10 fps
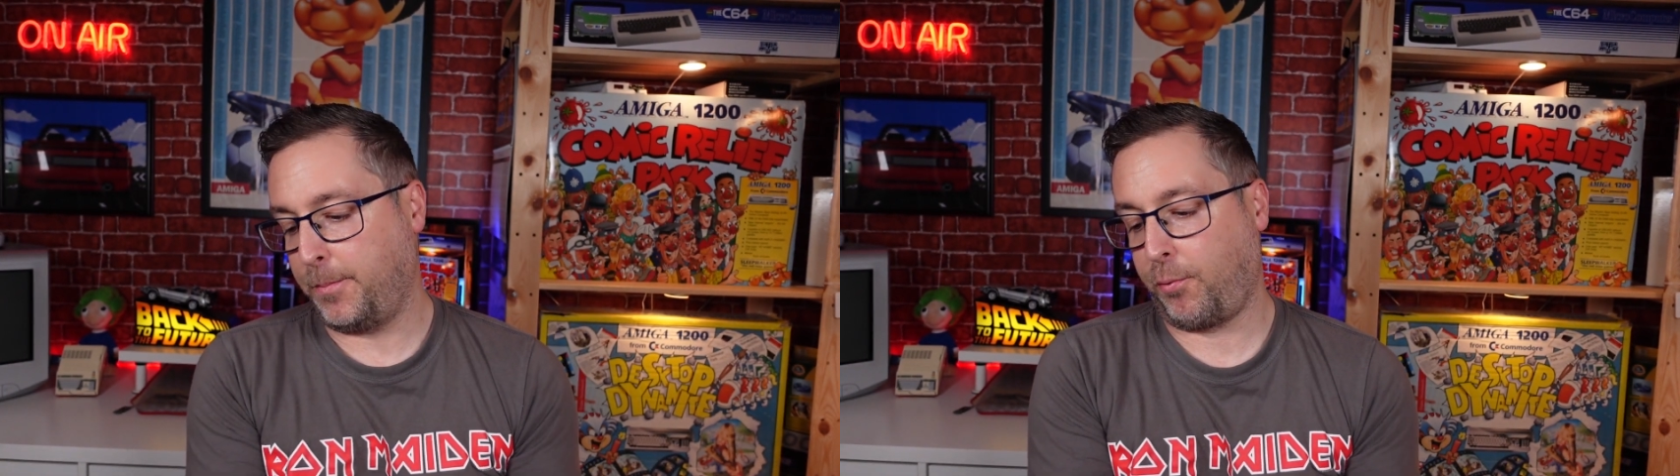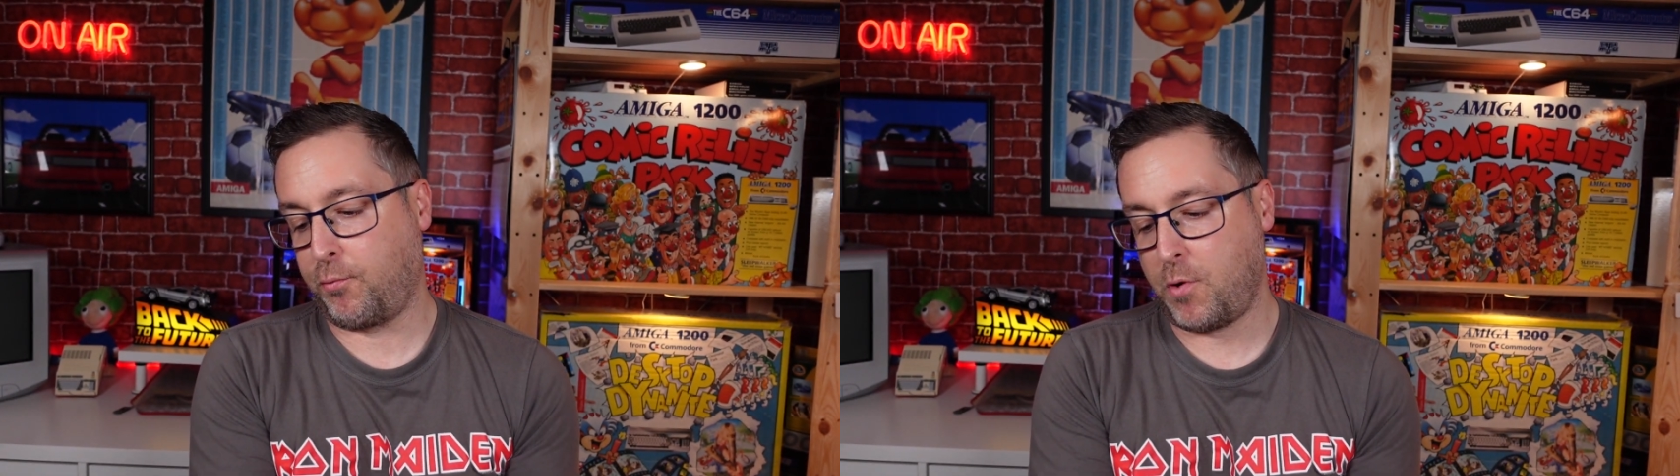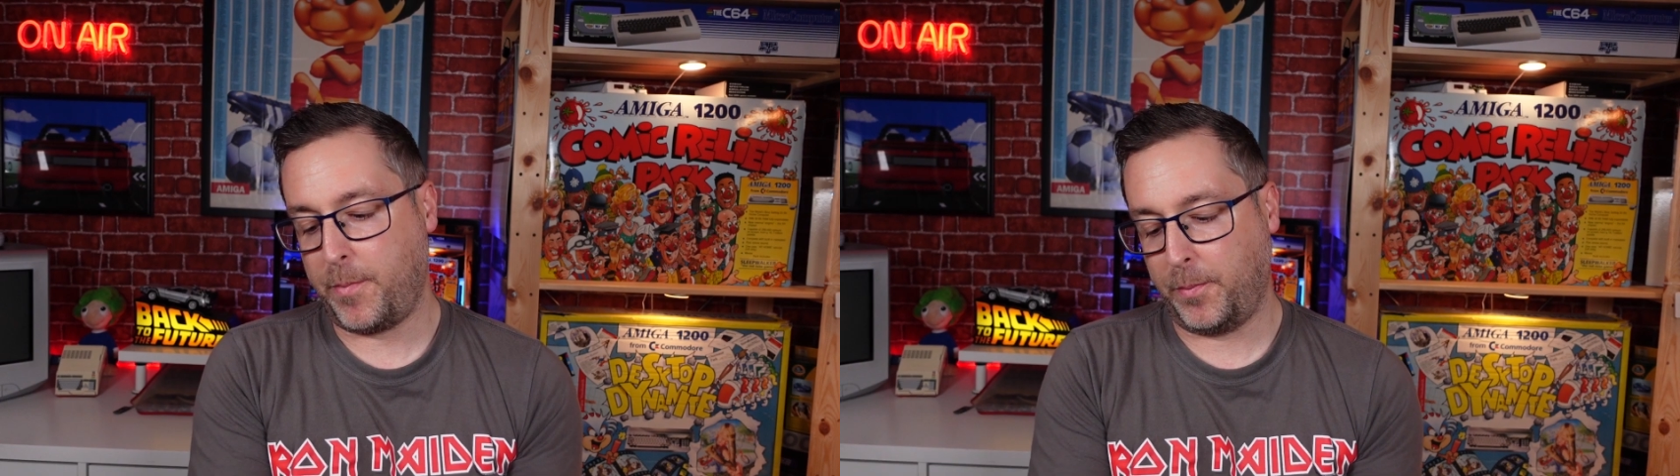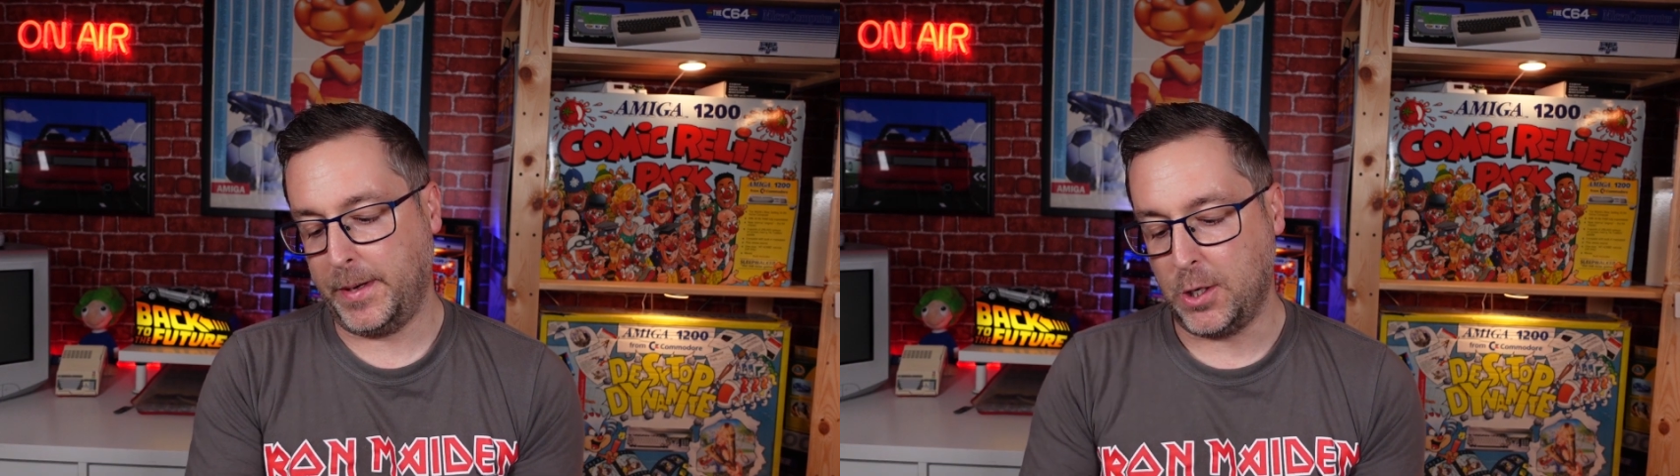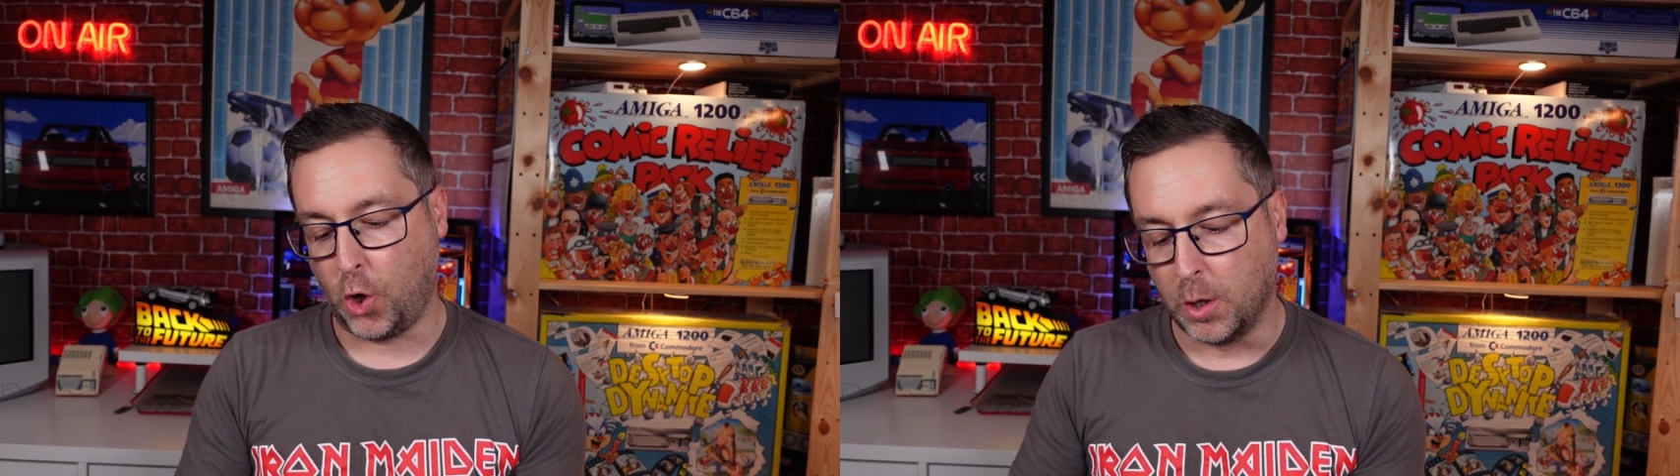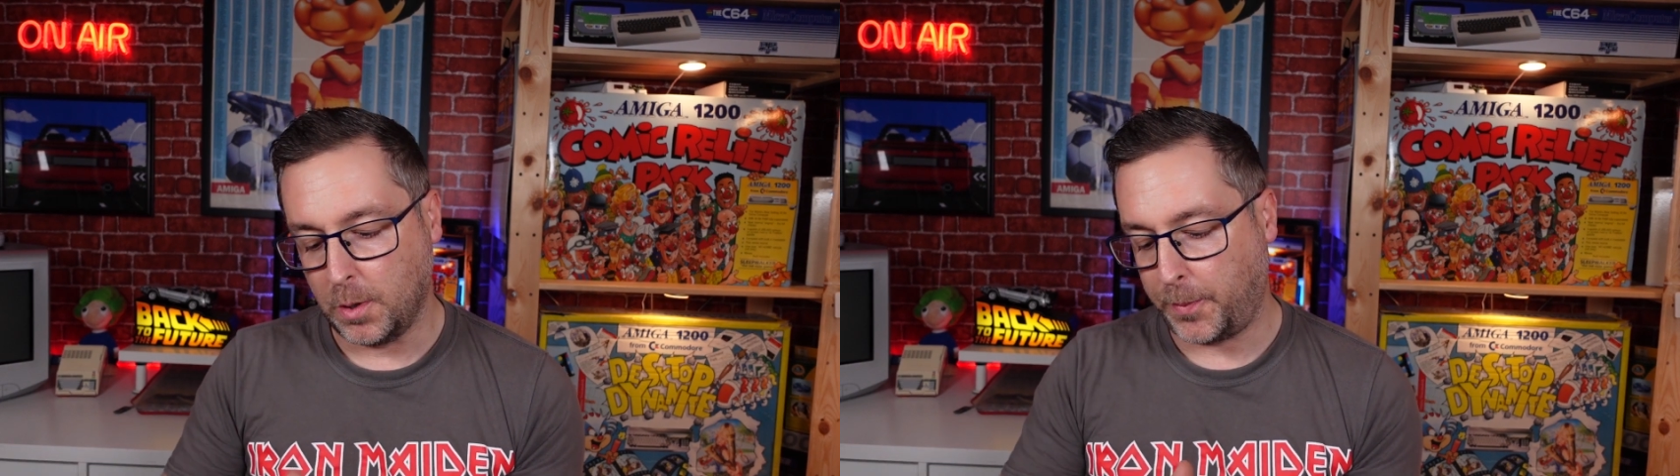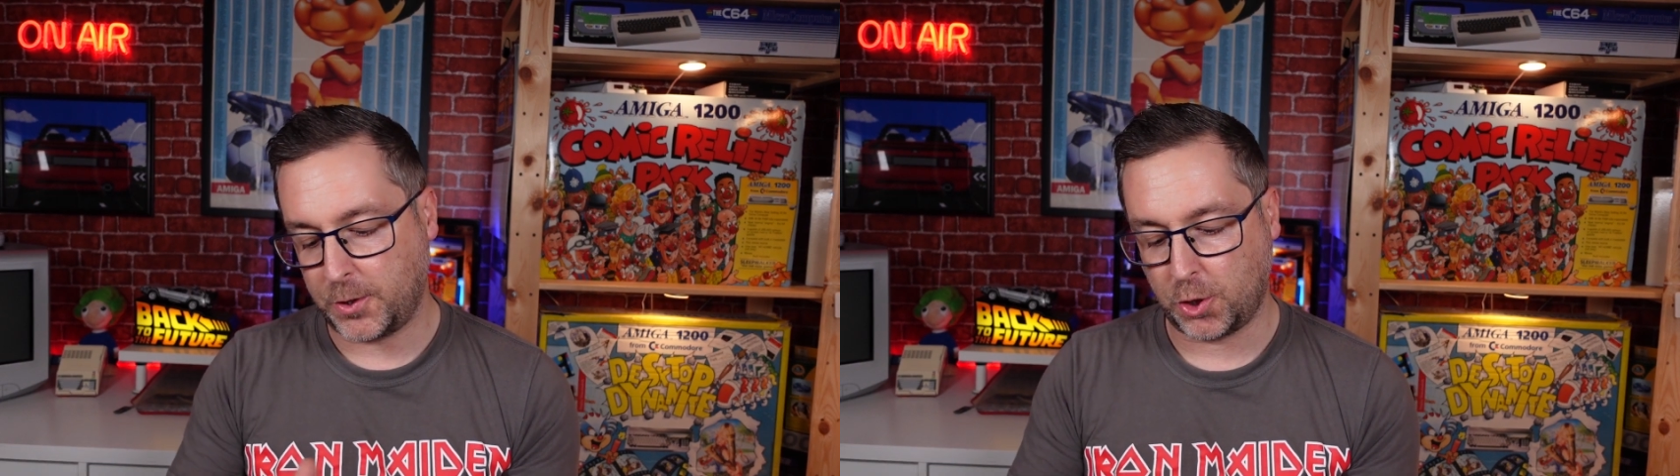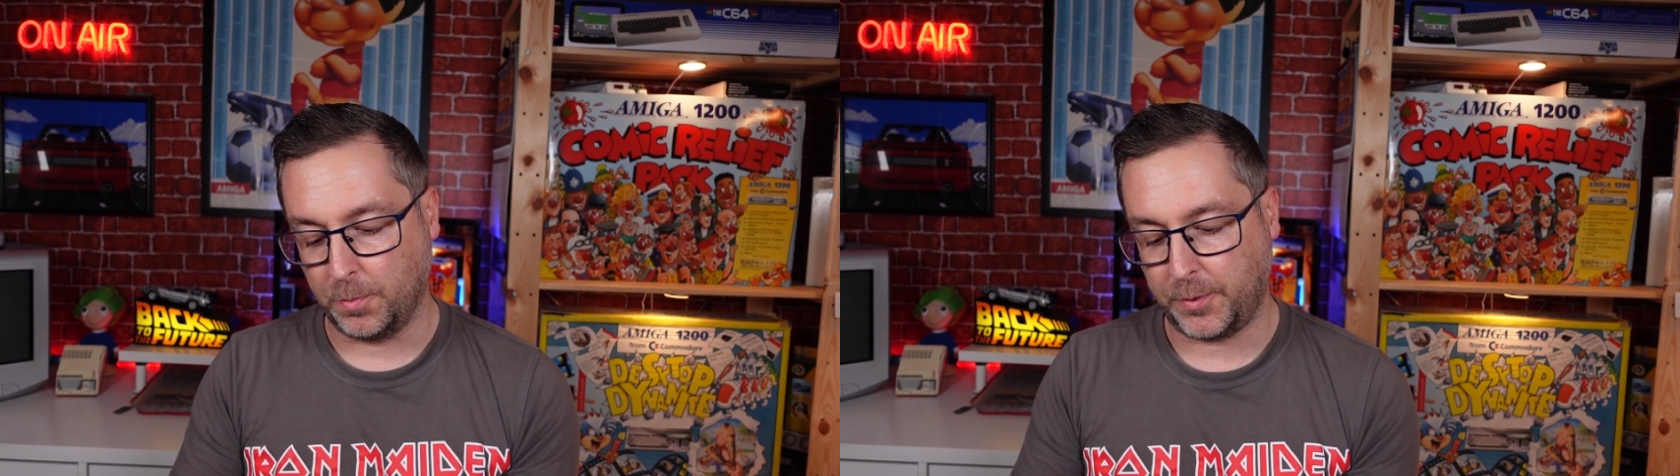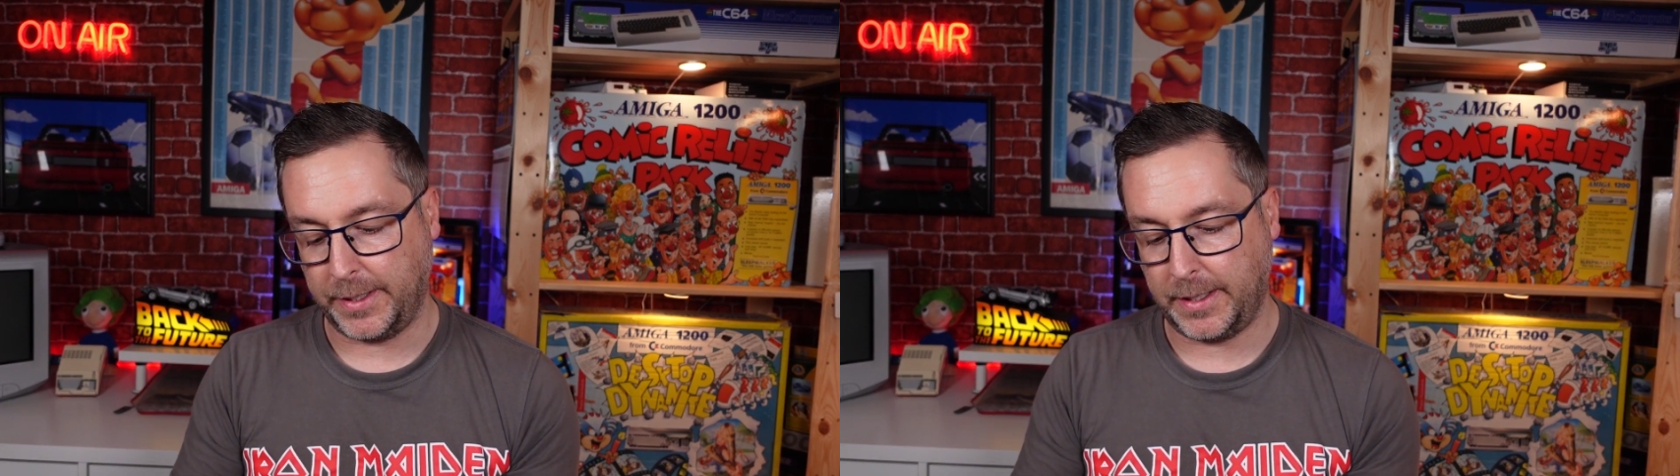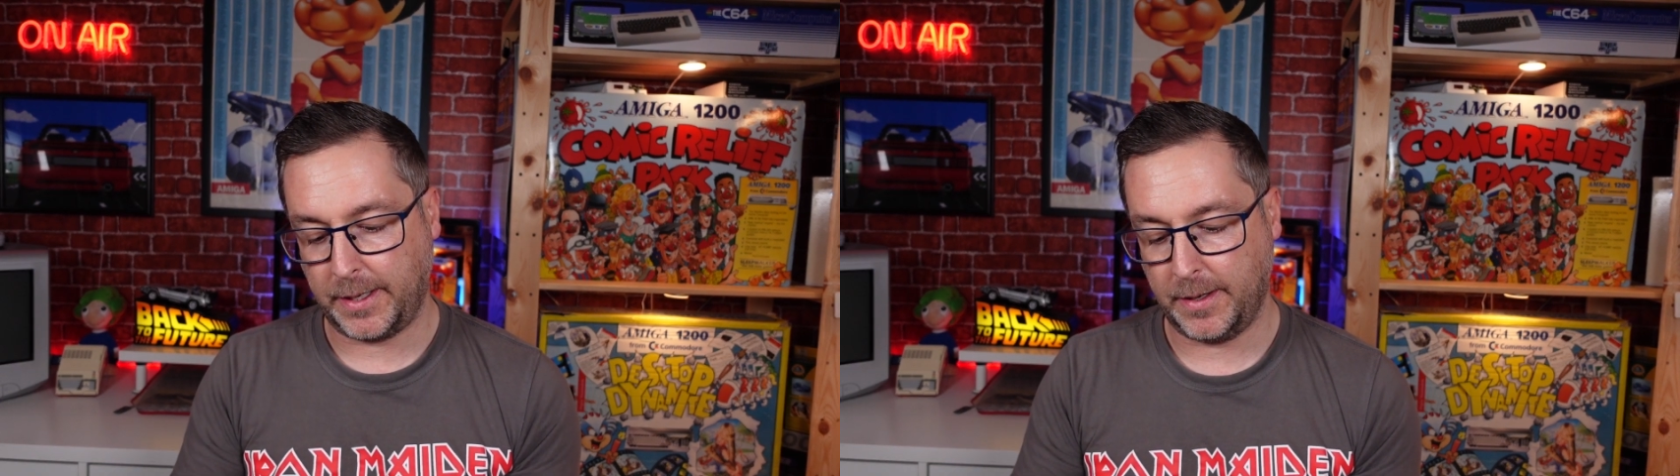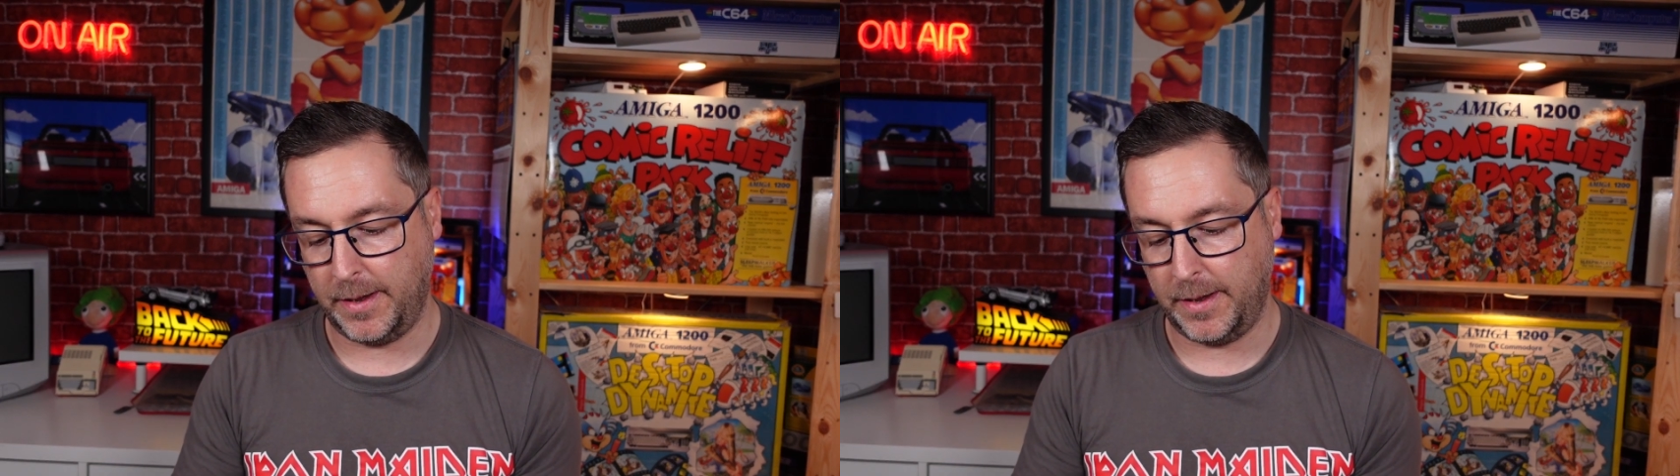probably come up with something,